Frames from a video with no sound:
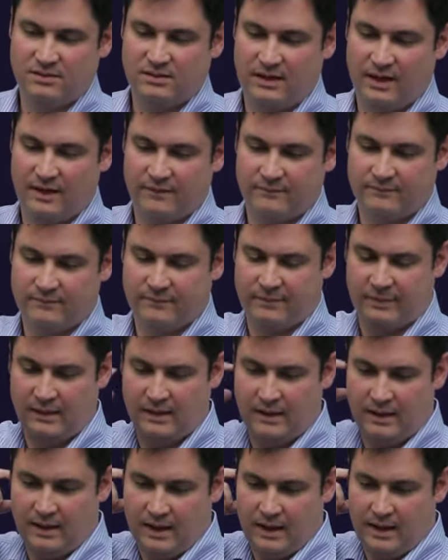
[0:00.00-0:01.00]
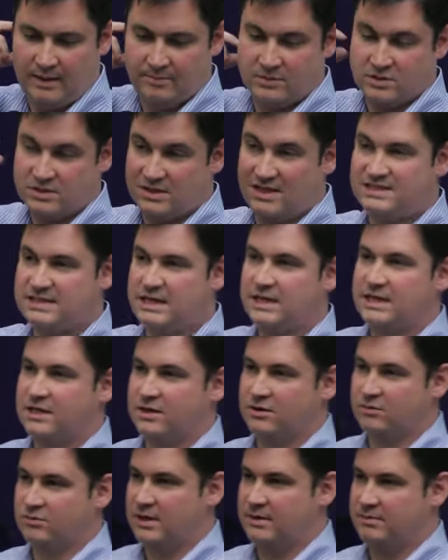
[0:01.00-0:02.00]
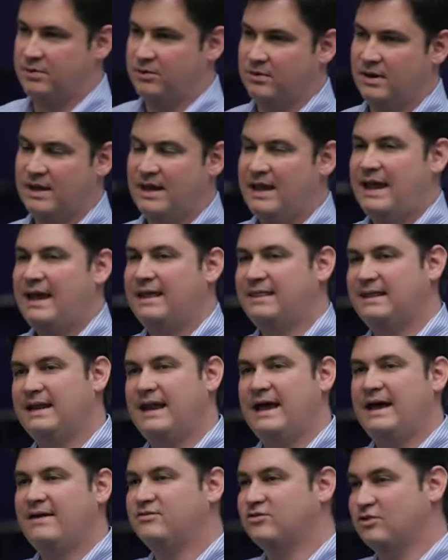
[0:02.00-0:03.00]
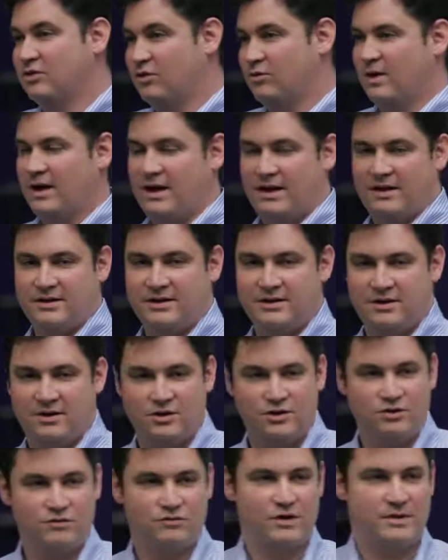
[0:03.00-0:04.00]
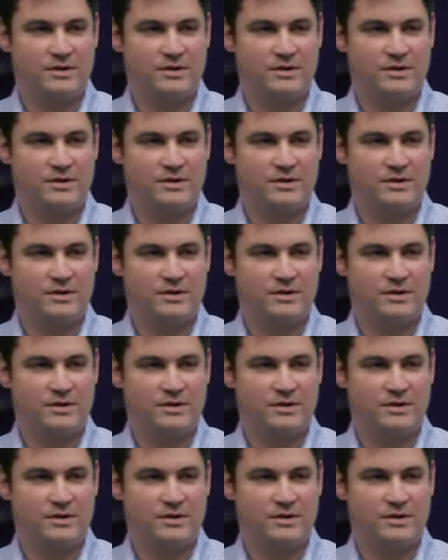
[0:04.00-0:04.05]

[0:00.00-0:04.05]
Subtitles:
Yeah. They tell you to reboot. And then after a while, you've